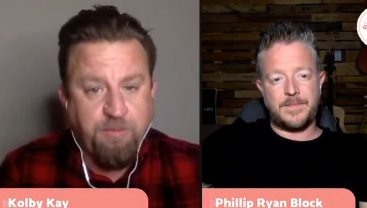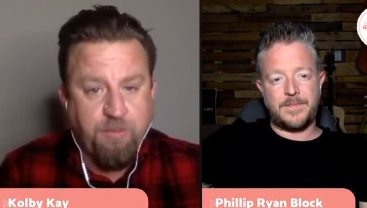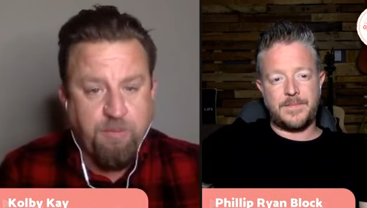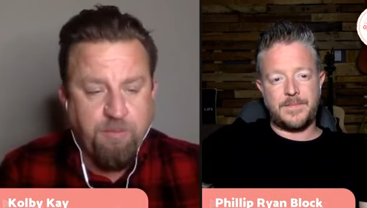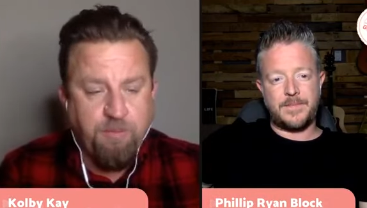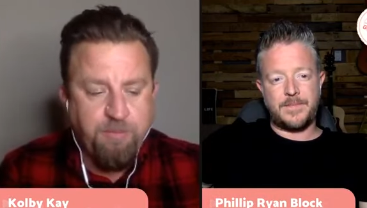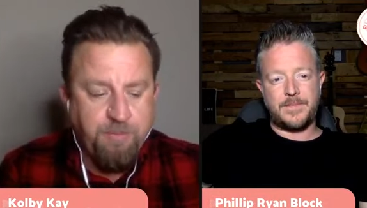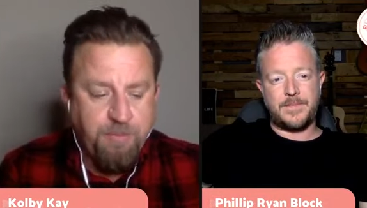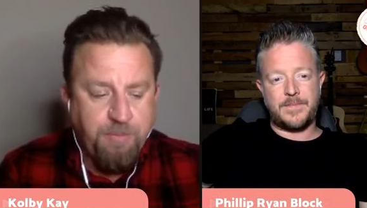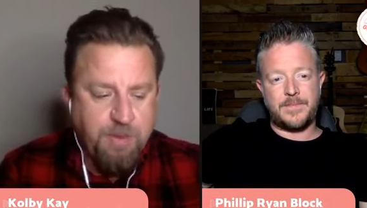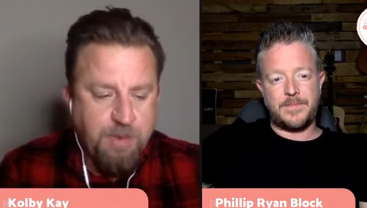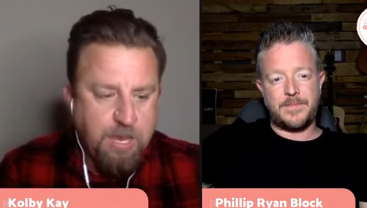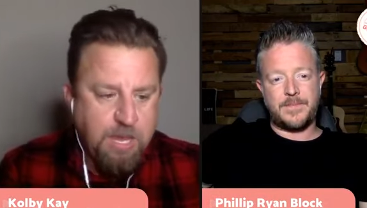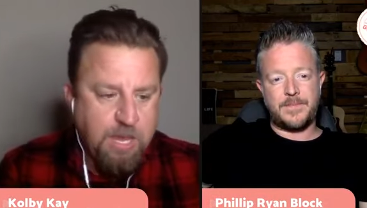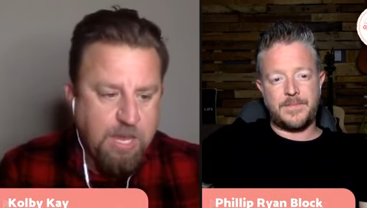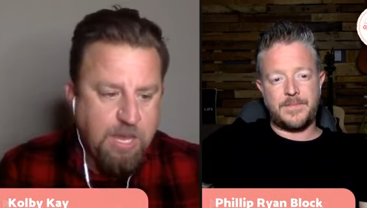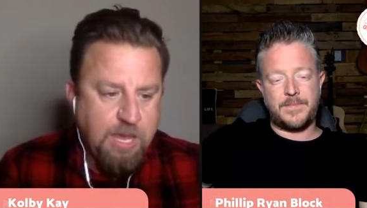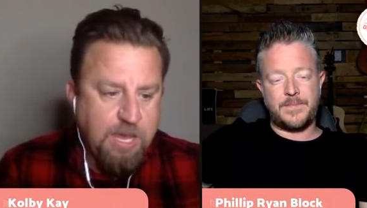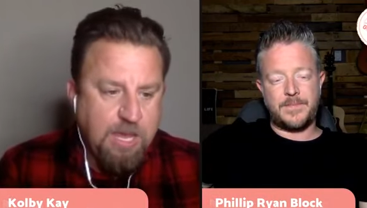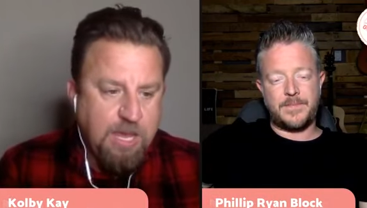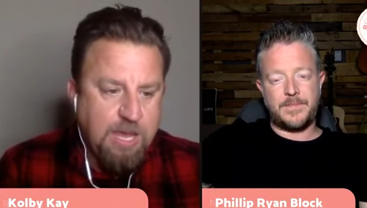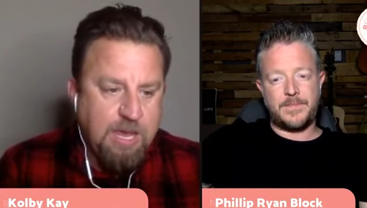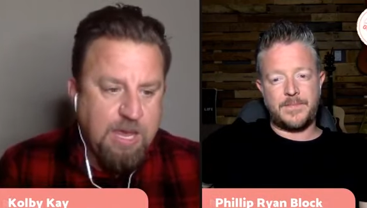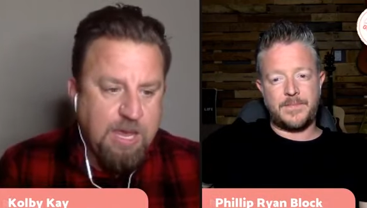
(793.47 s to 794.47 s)
Speaker 1: I
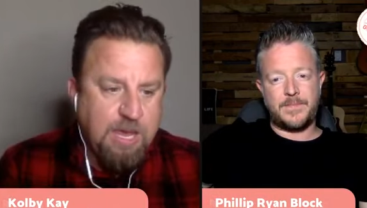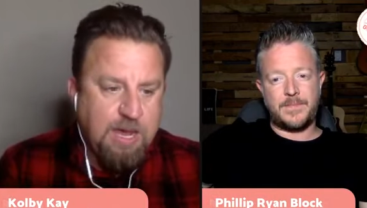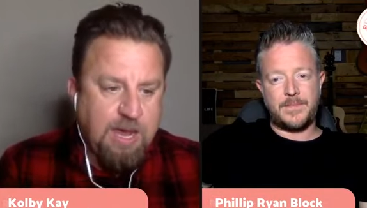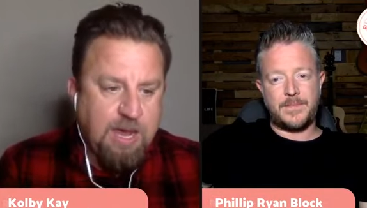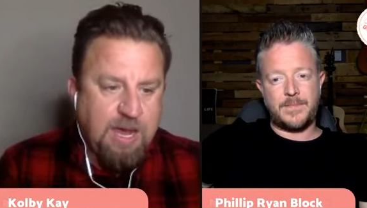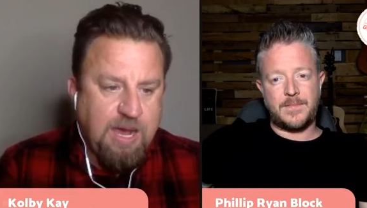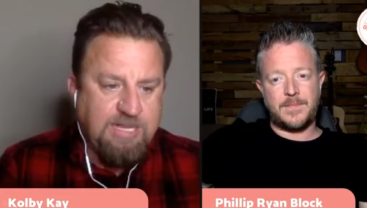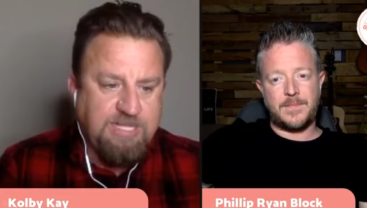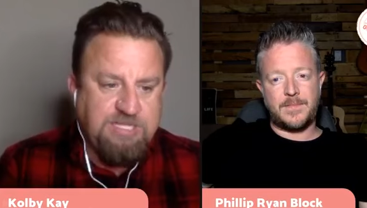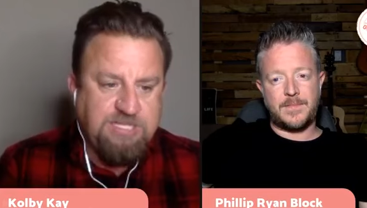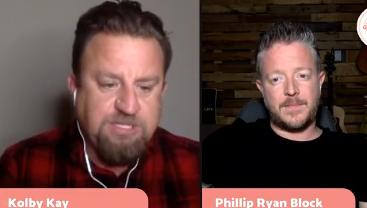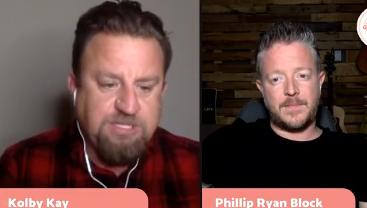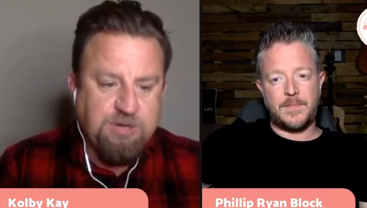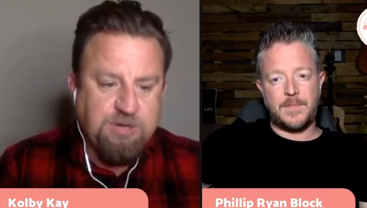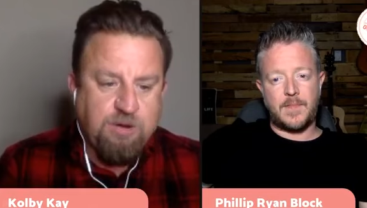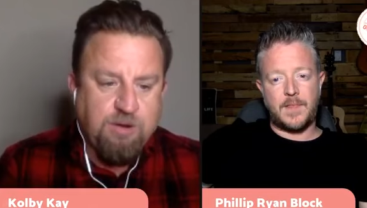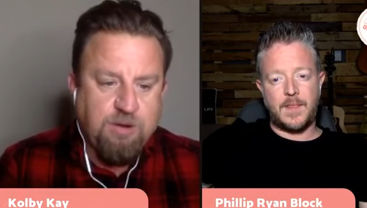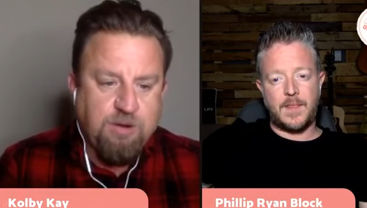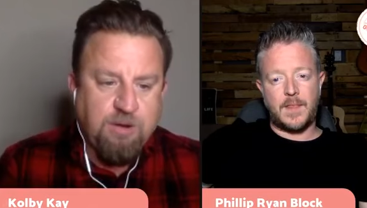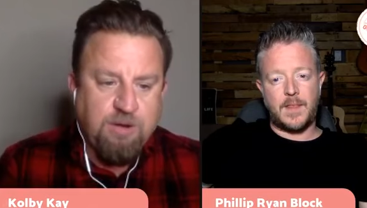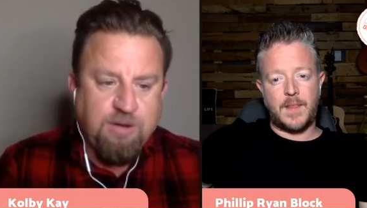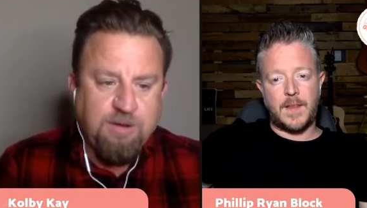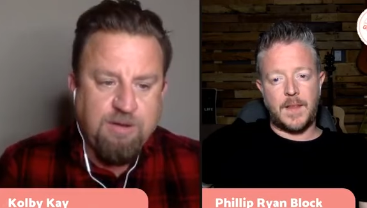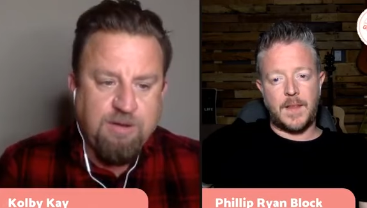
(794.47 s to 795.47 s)
start by
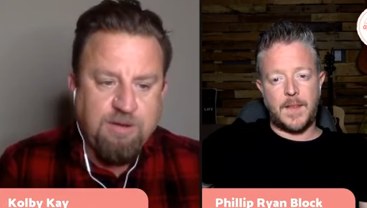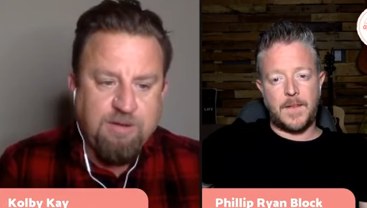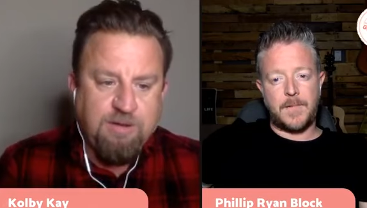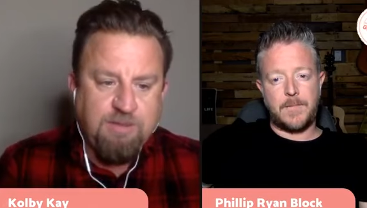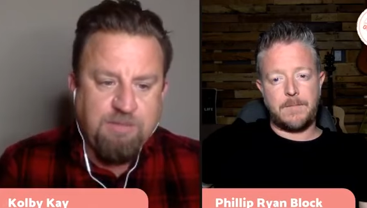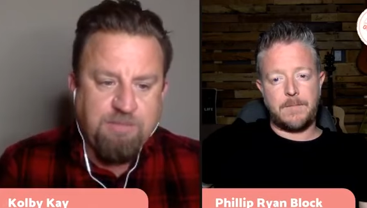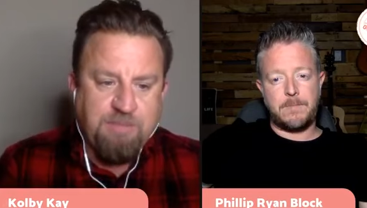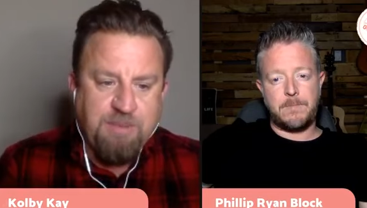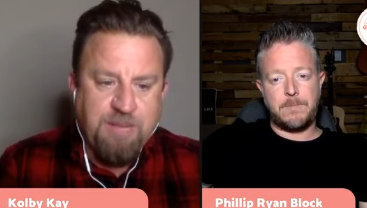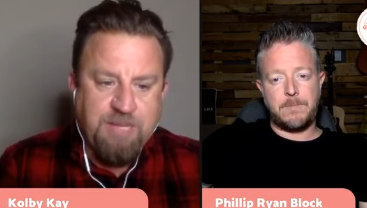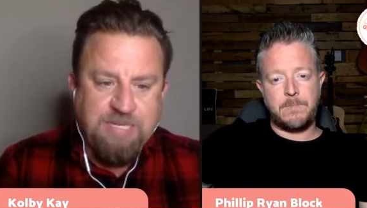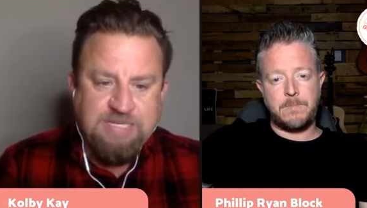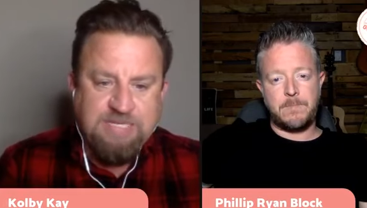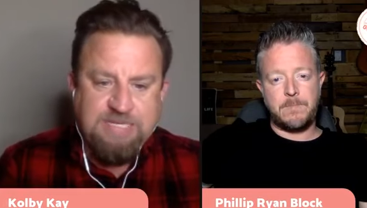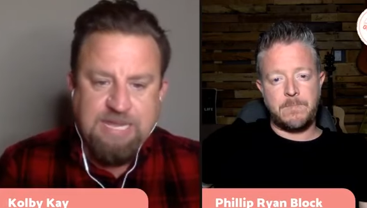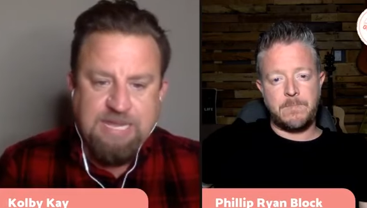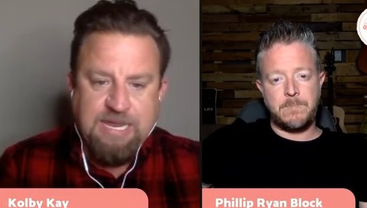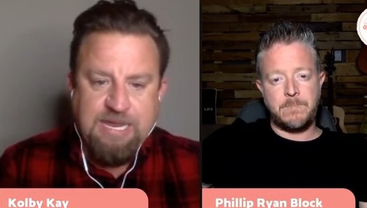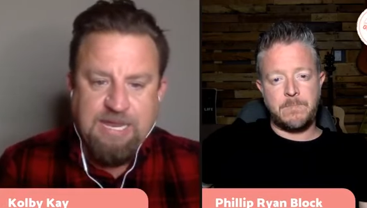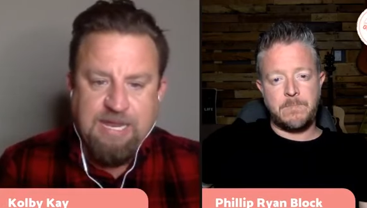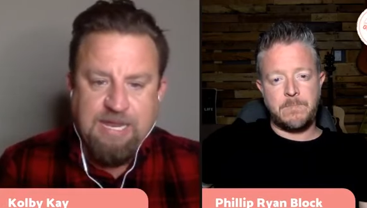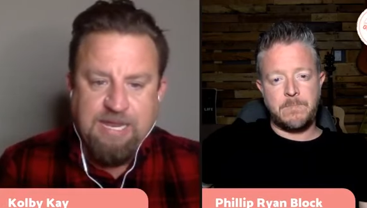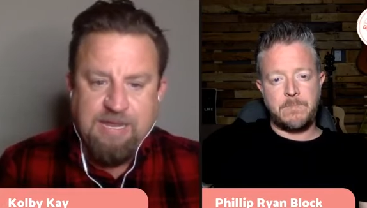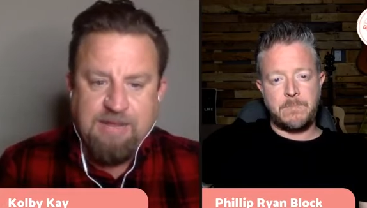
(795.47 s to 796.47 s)
saying, you do a
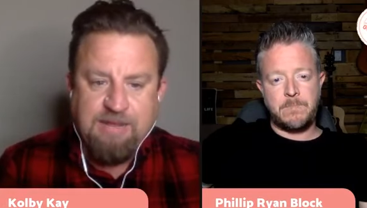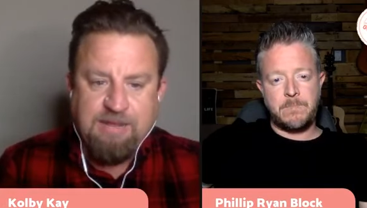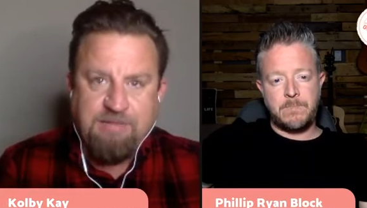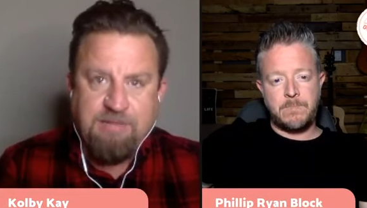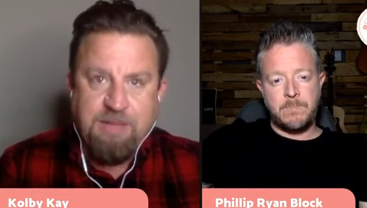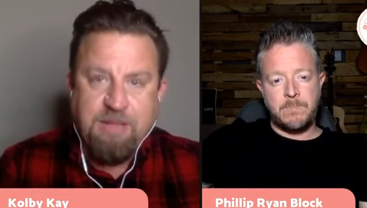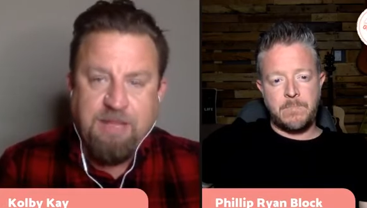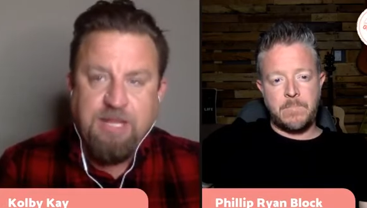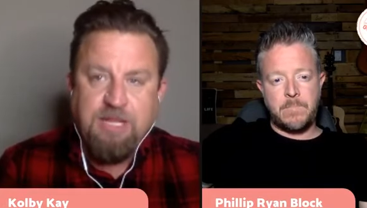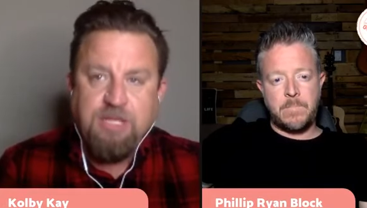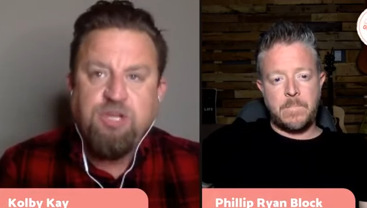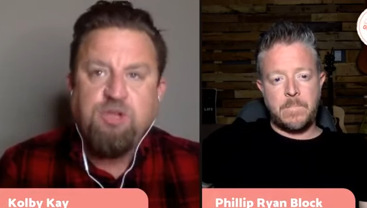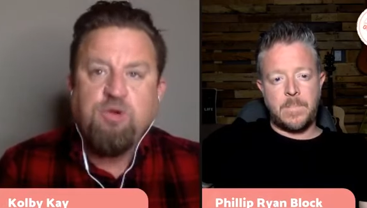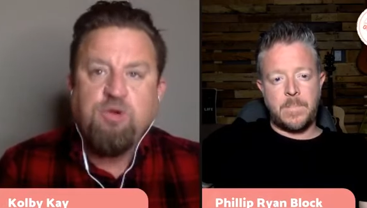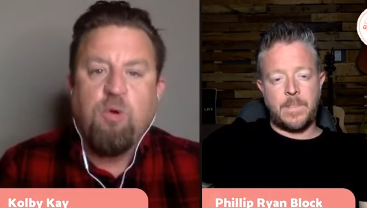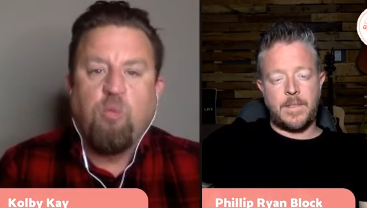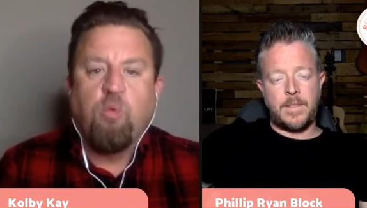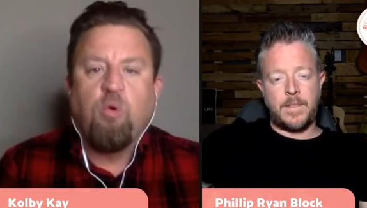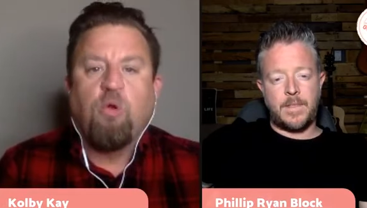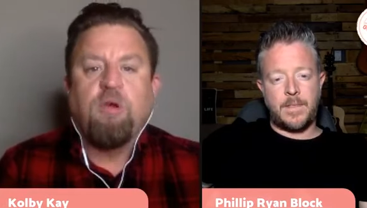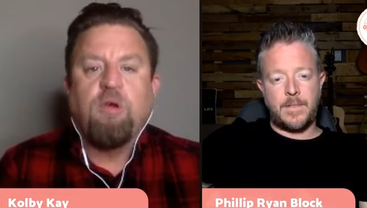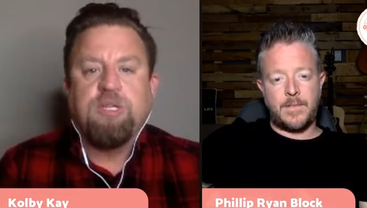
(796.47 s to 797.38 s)
word association game.